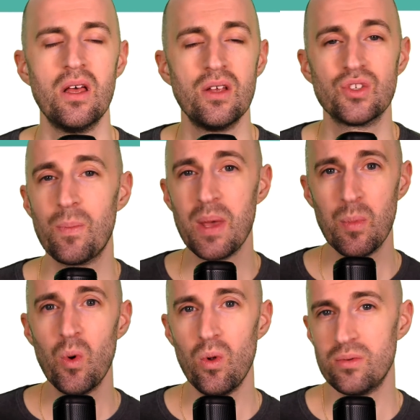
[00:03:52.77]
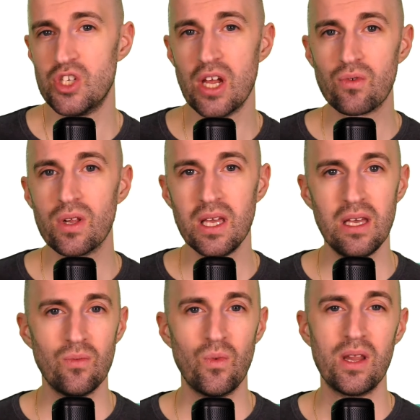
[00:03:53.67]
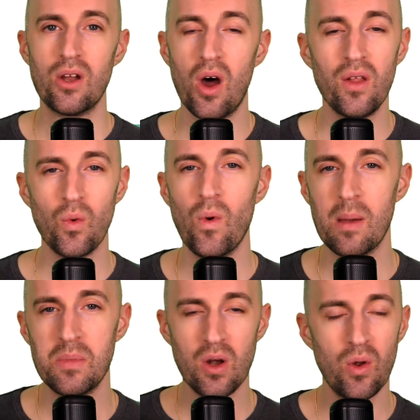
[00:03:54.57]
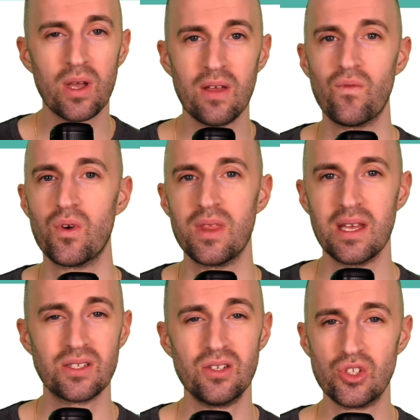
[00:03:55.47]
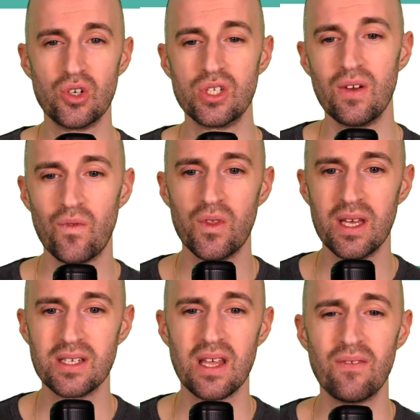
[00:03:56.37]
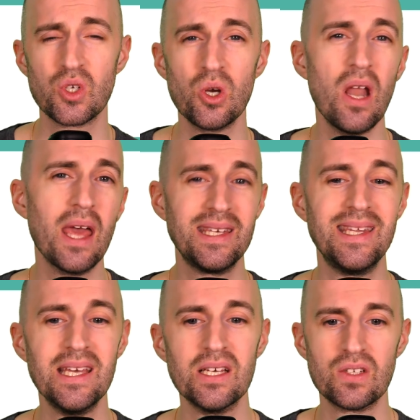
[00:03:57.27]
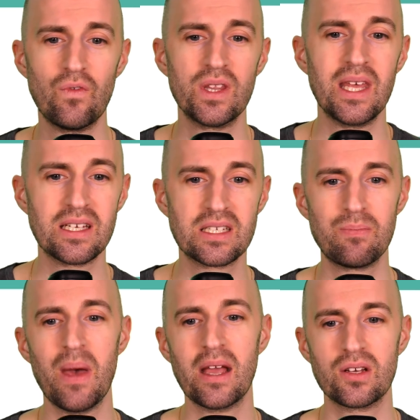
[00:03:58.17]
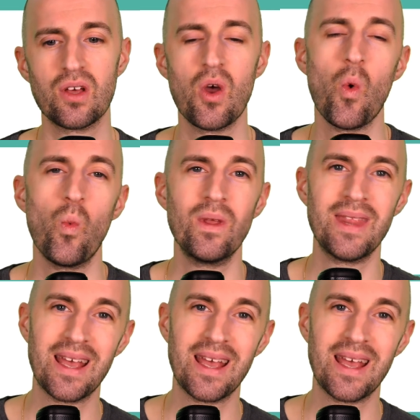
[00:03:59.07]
So people generally, when they're on the web, they're looking for things, they're searching for things, they have certain ideas of what they expect when they